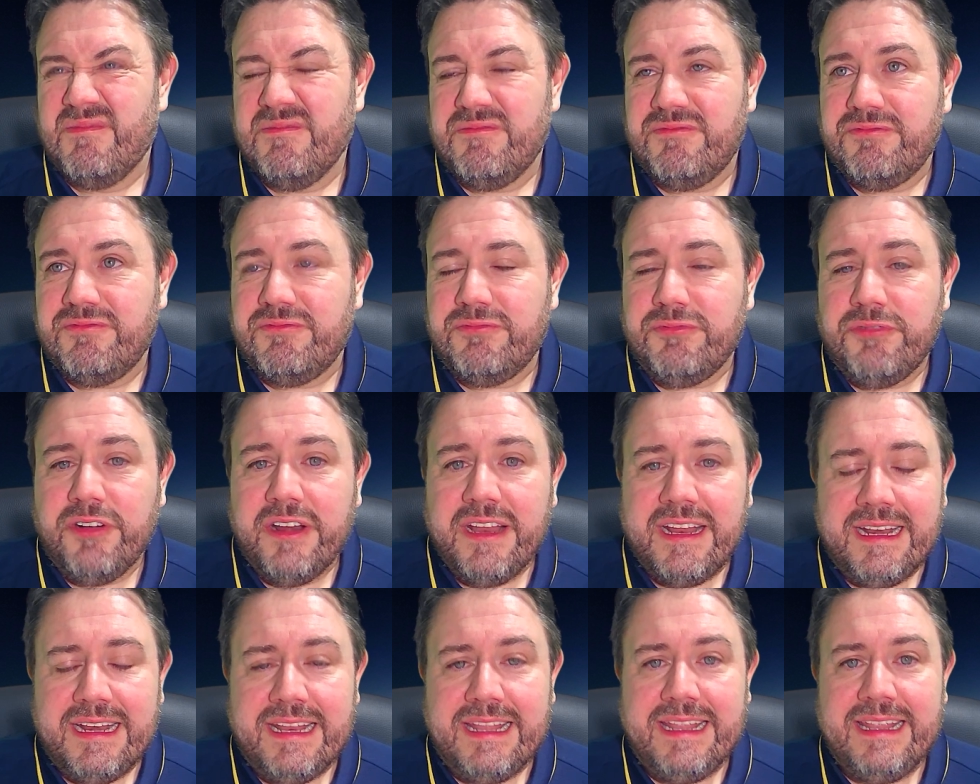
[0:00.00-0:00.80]

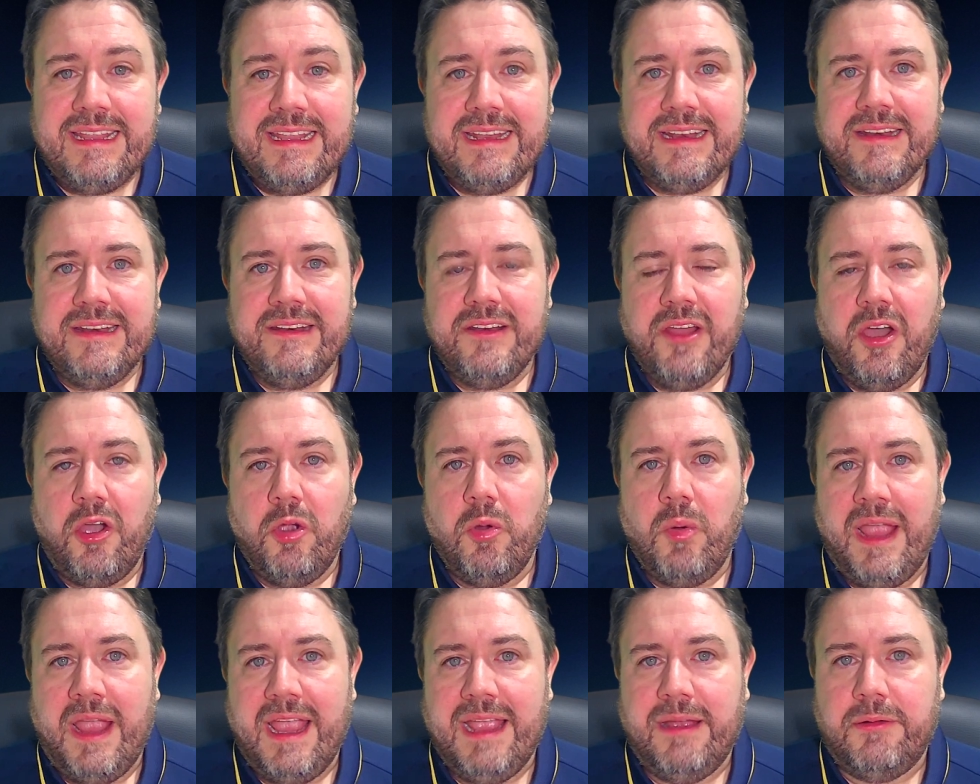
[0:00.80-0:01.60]
really
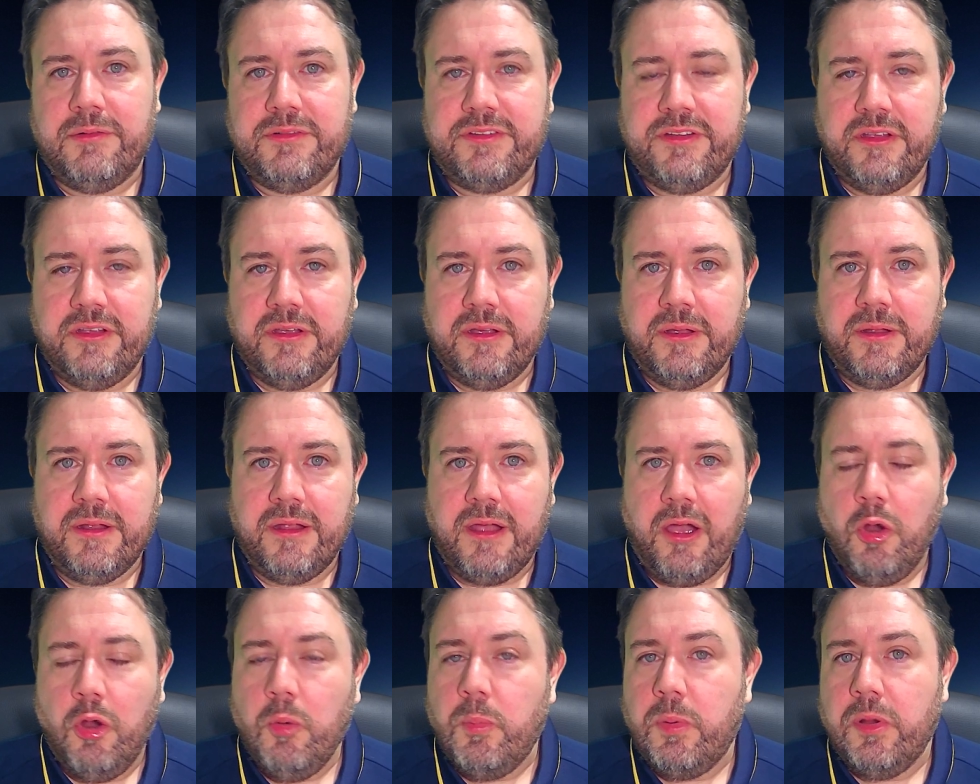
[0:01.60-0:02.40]
know how to
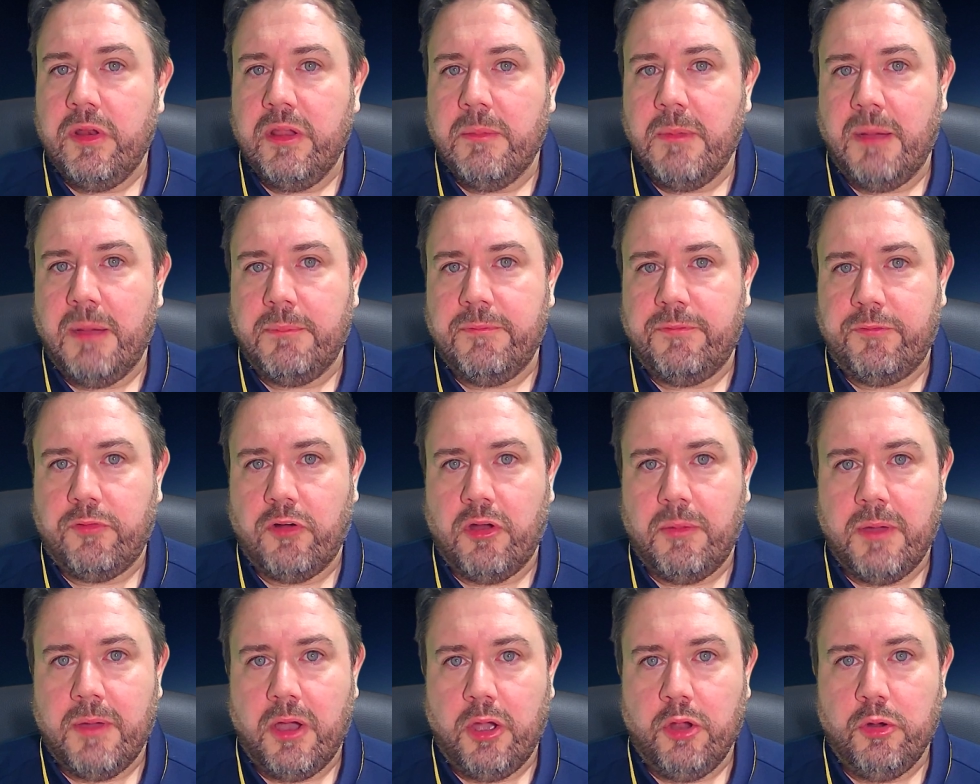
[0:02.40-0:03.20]
open them up
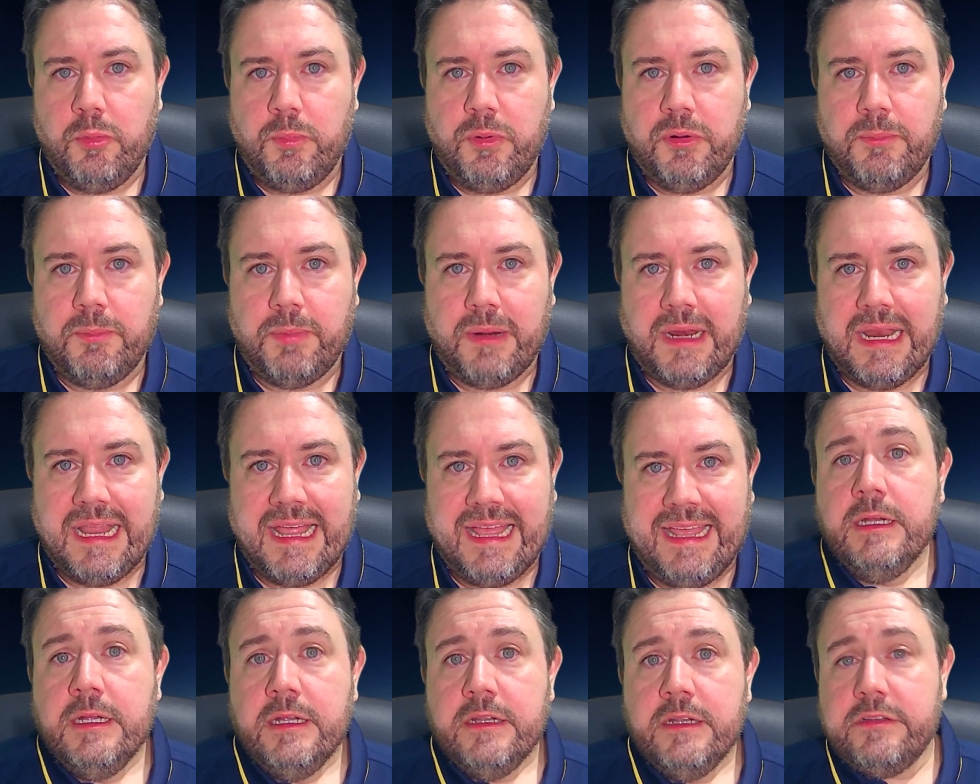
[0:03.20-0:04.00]
from open play.